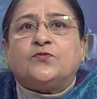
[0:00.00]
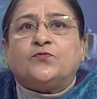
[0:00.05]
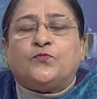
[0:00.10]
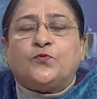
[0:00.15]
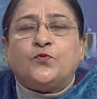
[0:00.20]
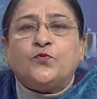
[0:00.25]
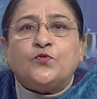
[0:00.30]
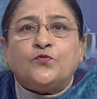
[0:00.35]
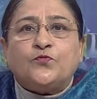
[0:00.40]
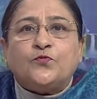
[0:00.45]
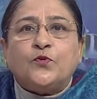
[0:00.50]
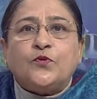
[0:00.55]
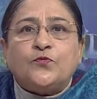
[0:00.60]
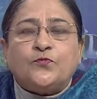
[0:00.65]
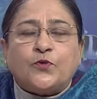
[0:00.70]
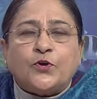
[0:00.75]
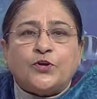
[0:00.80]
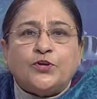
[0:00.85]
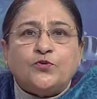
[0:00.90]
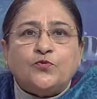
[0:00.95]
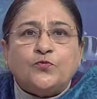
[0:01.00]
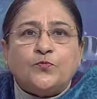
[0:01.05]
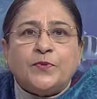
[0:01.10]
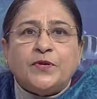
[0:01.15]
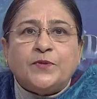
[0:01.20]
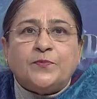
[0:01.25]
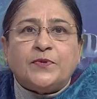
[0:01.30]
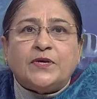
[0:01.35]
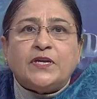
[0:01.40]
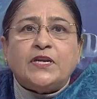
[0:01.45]
fruitful for you
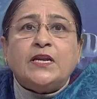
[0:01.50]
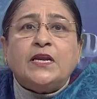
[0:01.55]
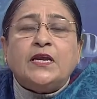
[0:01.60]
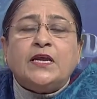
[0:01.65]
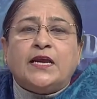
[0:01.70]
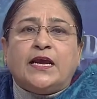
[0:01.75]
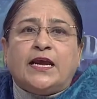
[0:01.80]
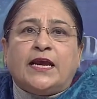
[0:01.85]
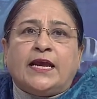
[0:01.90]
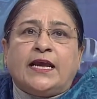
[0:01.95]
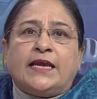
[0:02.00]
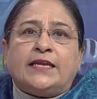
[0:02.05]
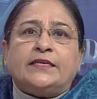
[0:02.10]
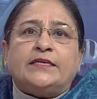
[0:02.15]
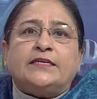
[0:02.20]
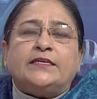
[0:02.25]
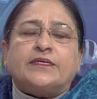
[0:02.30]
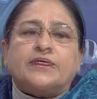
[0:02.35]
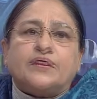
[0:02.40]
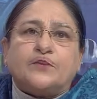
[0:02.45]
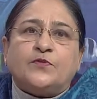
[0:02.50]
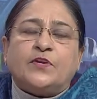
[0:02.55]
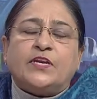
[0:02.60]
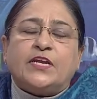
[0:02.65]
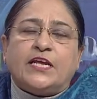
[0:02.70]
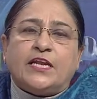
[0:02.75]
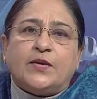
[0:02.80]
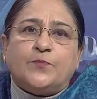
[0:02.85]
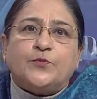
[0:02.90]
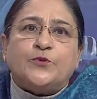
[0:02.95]
people and it will
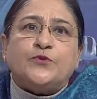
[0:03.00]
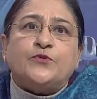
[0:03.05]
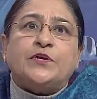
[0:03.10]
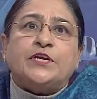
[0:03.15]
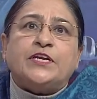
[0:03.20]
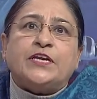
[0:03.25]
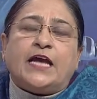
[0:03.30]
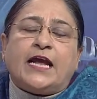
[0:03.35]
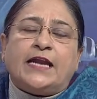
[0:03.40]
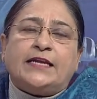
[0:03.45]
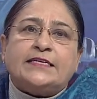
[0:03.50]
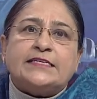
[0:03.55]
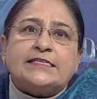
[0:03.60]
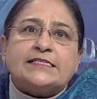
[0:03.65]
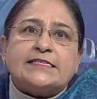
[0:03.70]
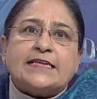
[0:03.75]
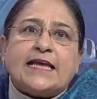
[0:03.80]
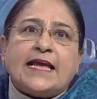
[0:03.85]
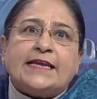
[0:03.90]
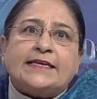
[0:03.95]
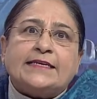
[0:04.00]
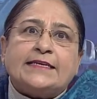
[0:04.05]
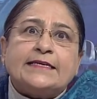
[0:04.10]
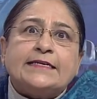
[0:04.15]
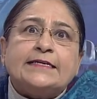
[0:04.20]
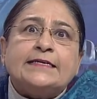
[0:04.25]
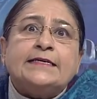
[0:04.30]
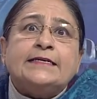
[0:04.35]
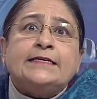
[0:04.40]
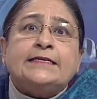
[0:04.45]
help you in
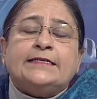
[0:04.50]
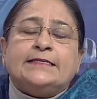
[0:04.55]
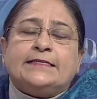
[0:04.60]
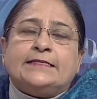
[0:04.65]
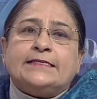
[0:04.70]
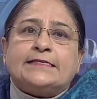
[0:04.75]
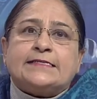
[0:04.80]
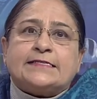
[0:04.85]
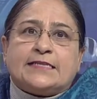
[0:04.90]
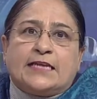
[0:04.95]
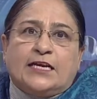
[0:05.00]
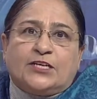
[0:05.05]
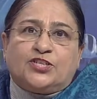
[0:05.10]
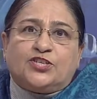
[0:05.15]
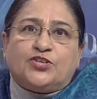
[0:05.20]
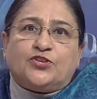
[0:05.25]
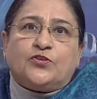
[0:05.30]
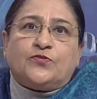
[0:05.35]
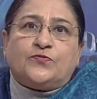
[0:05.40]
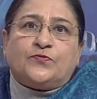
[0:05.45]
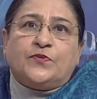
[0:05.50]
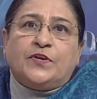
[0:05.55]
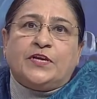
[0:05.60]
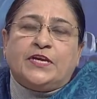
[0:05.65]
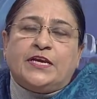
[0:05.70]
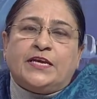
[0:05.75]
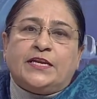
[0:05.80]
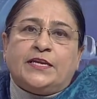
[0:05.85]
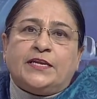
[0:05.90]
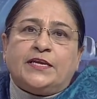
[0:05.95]
understanding the structure of
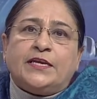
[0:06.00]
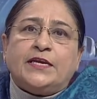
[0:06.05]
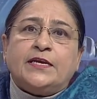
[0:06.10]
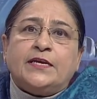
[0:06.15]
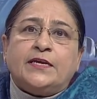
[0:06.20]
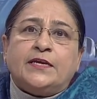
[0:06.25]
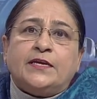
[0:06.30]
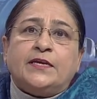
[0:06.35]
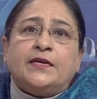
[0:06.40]
DNA